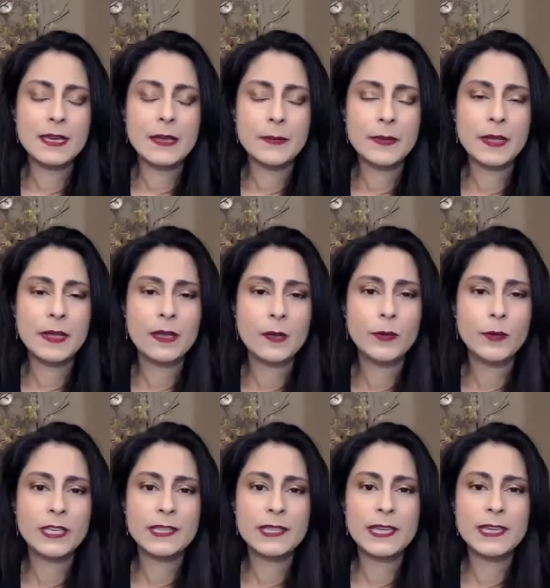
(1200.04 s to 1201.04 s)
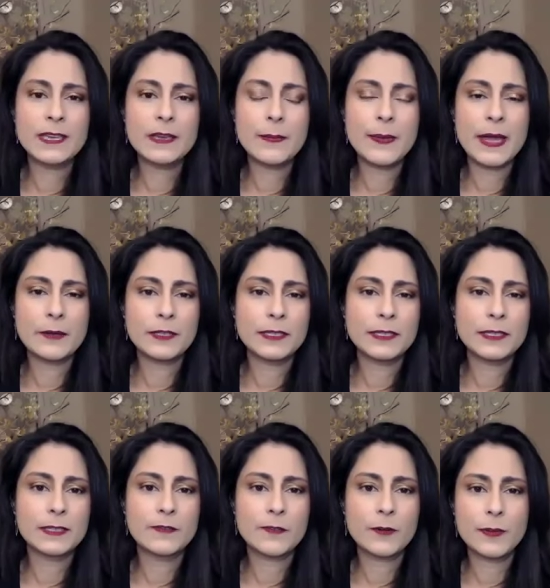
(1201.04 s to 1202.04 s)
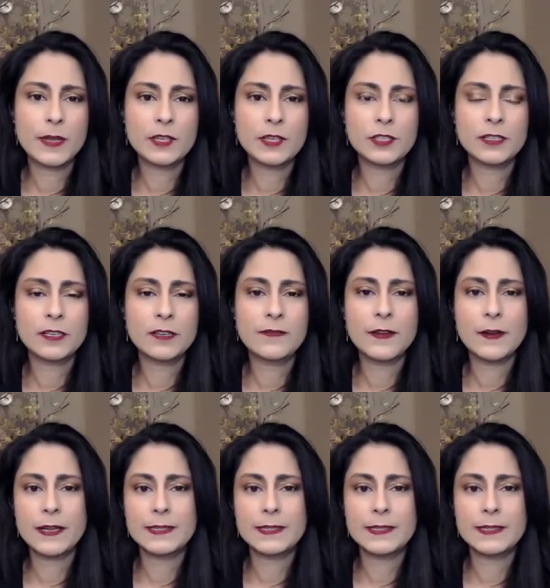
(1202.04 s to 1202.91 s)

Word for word: um, we think about disinformation in a very